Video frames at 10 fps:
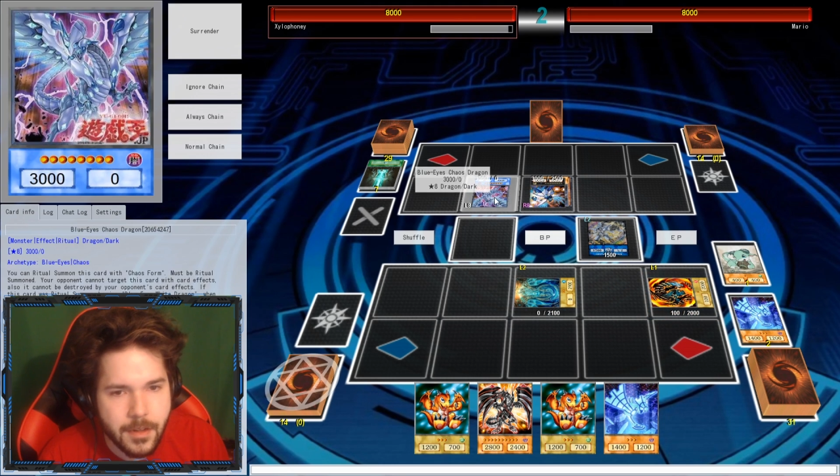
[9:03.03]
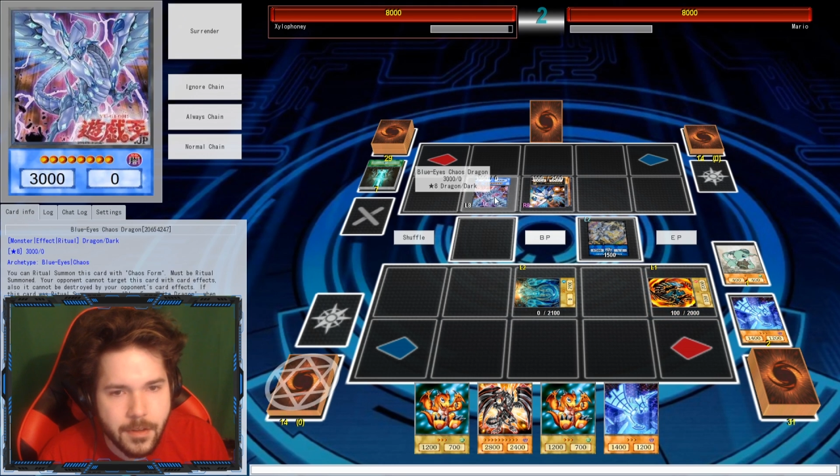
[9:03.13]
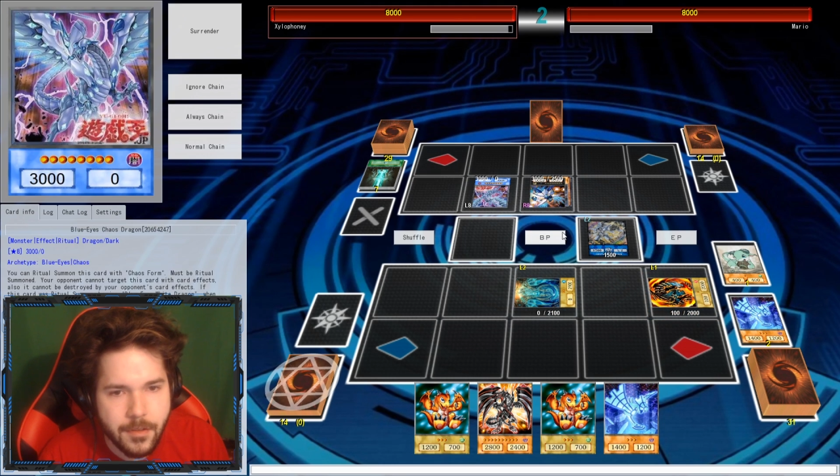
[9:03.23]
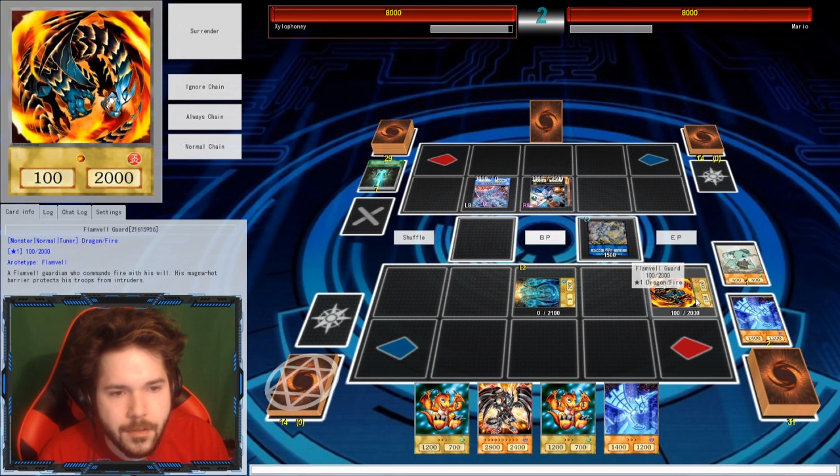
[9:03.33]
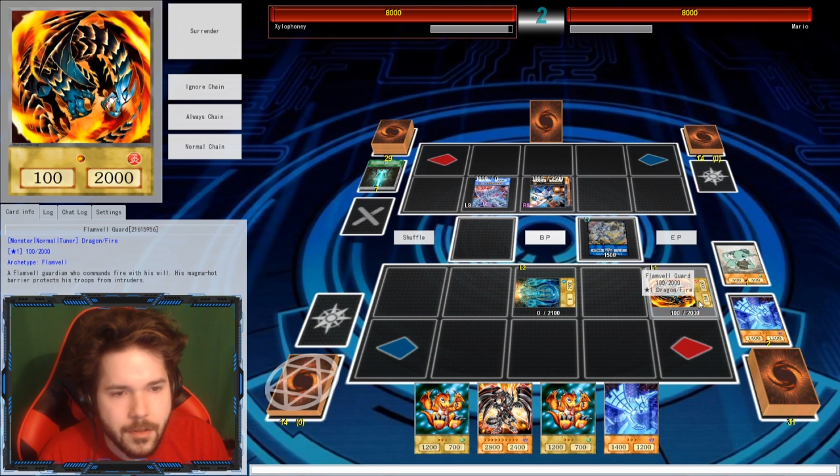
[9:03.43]

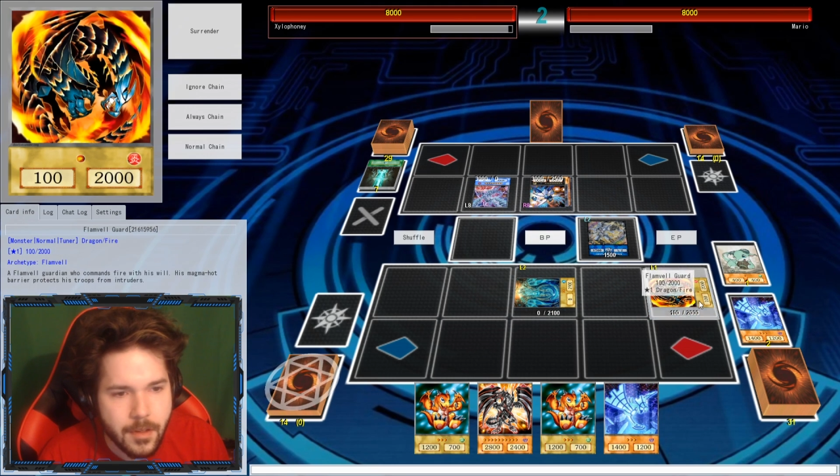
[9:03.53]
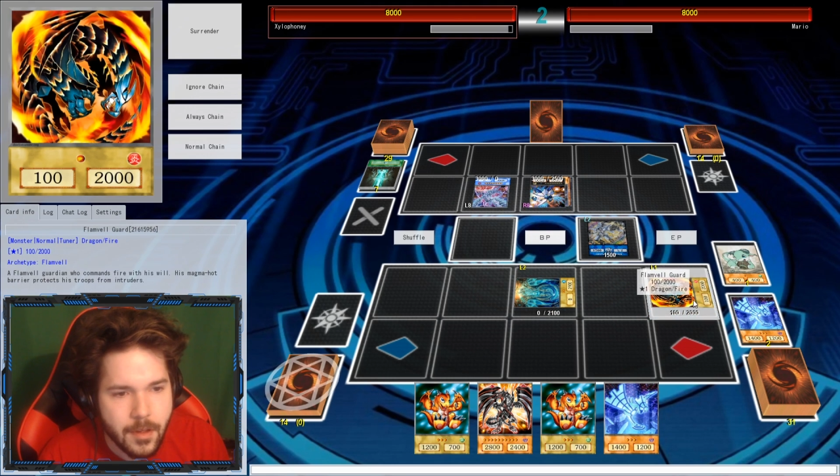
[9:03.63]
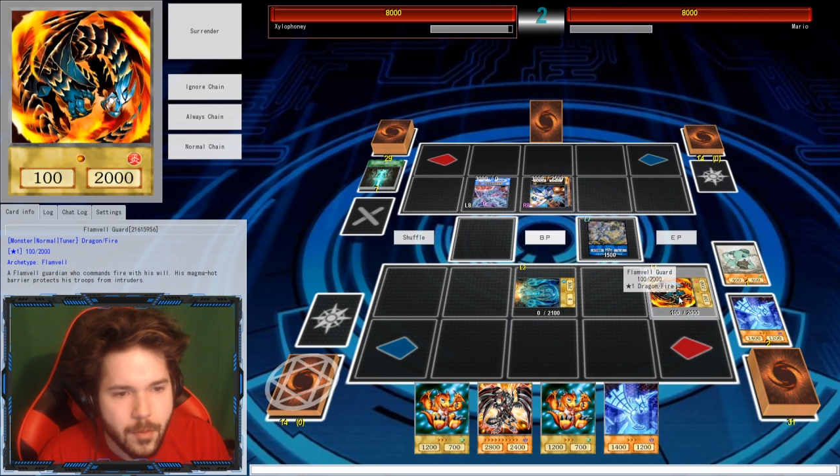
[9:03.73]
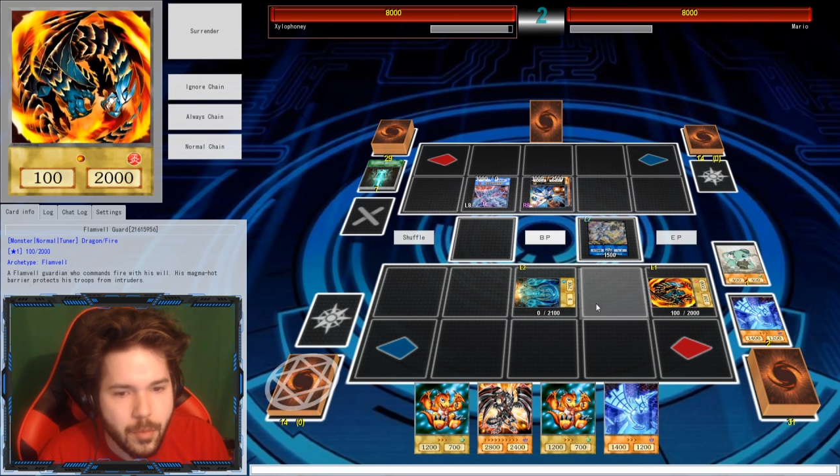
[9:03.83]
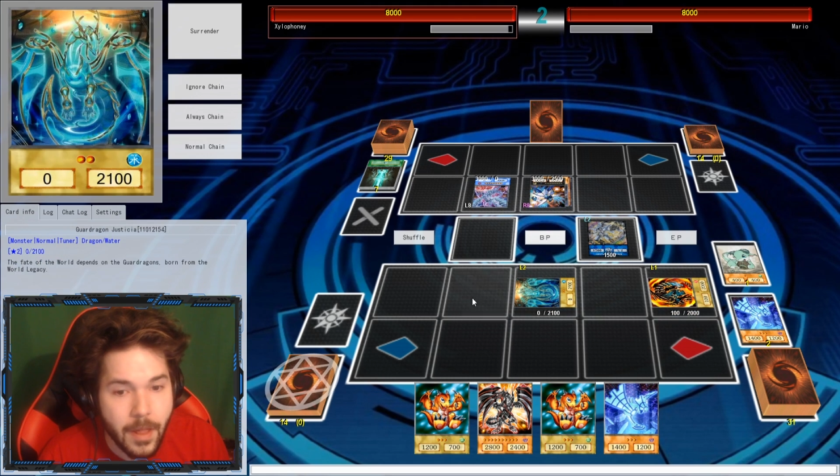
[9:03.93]
little...
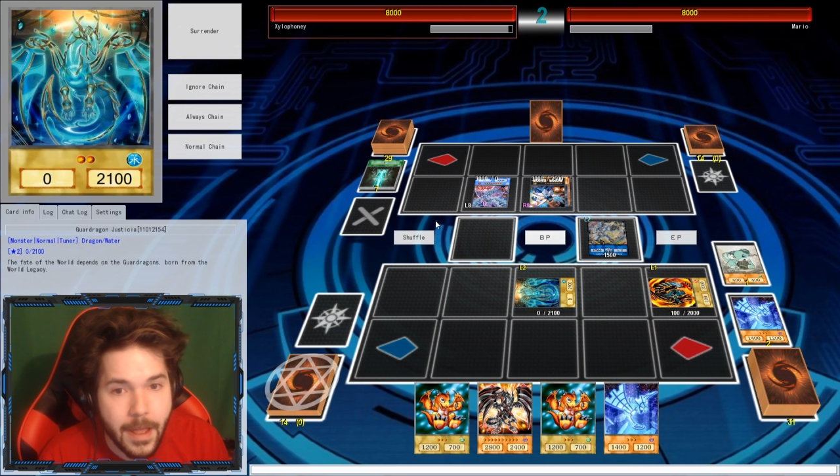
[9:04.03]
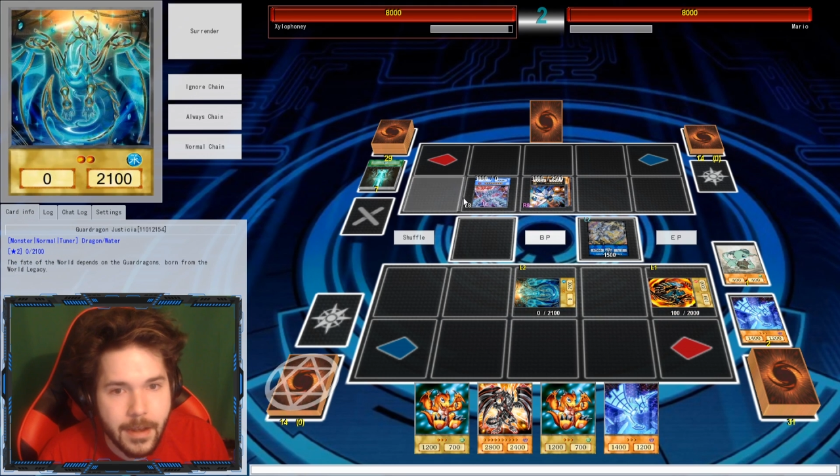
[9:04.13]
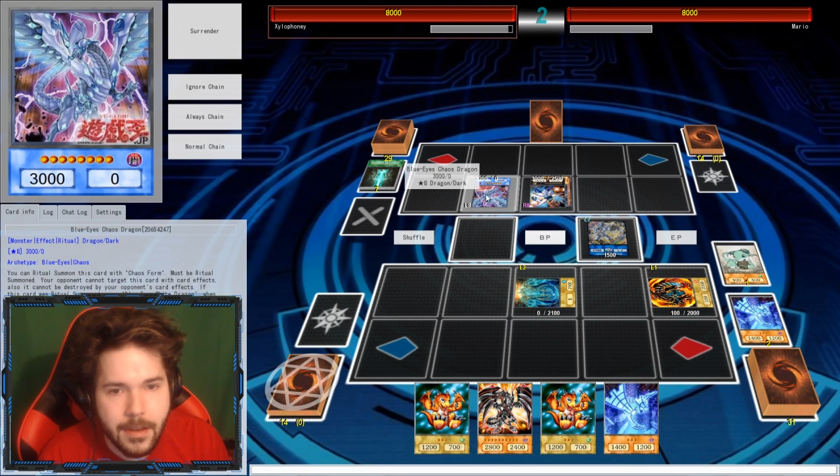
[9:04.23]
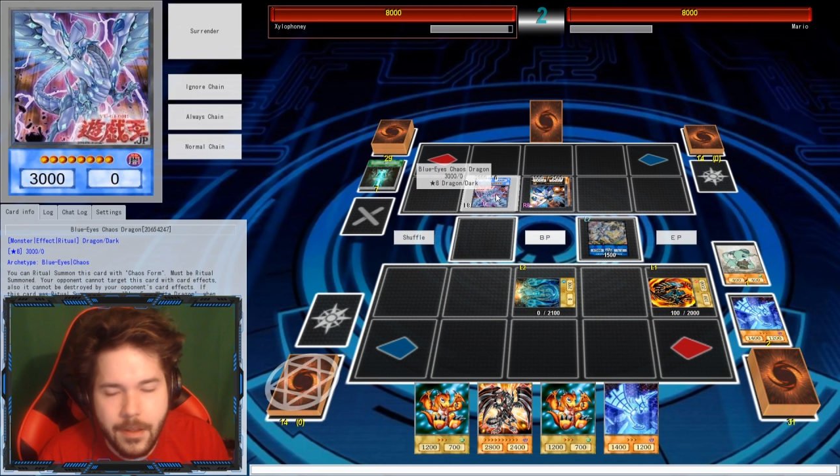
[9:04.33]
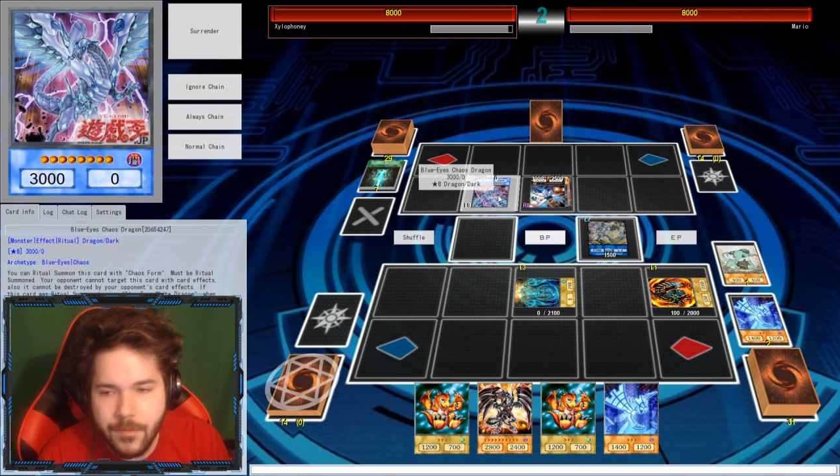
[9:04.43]

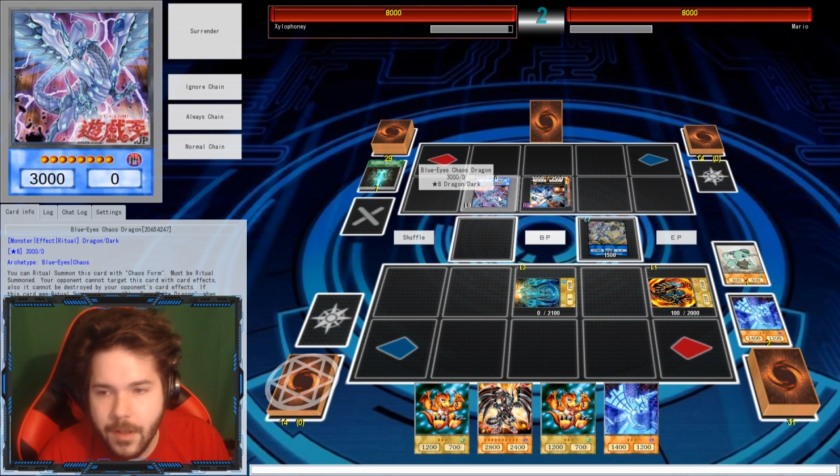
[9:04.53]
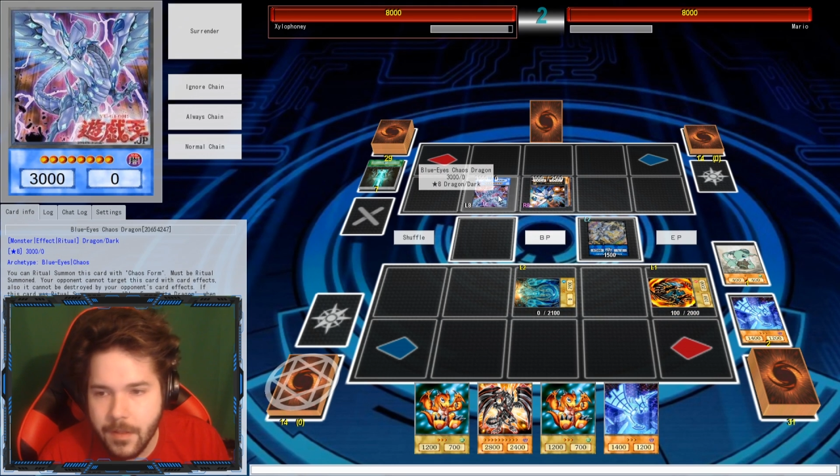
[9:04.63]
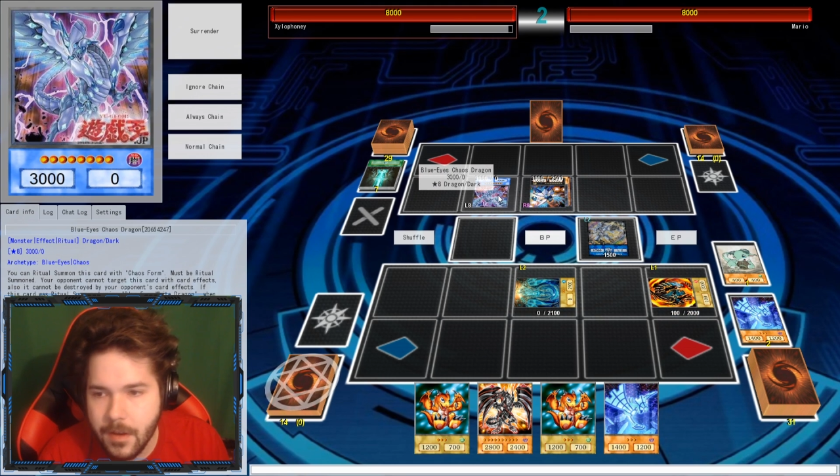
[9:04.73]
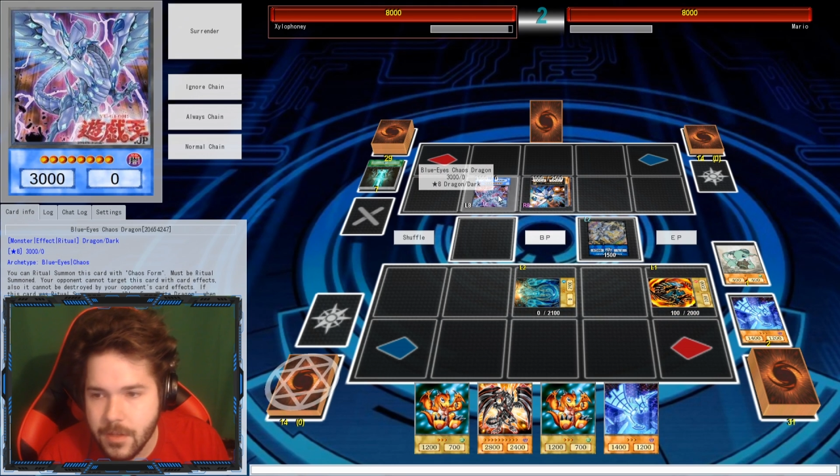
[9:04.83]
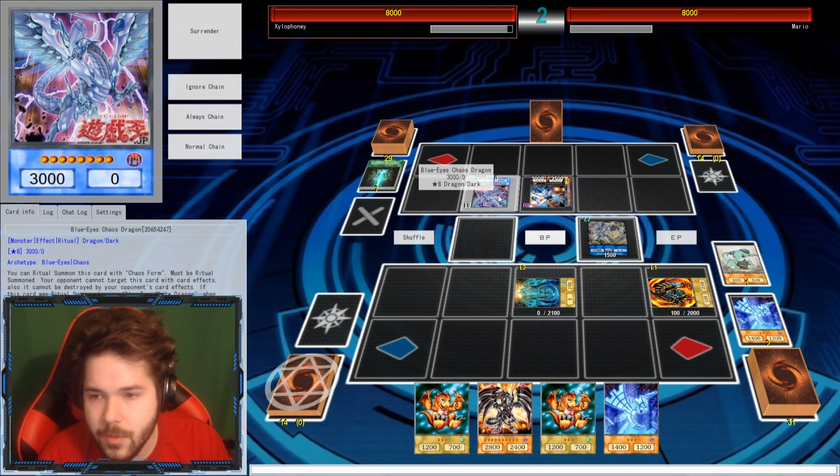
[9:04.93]
plan if nothing else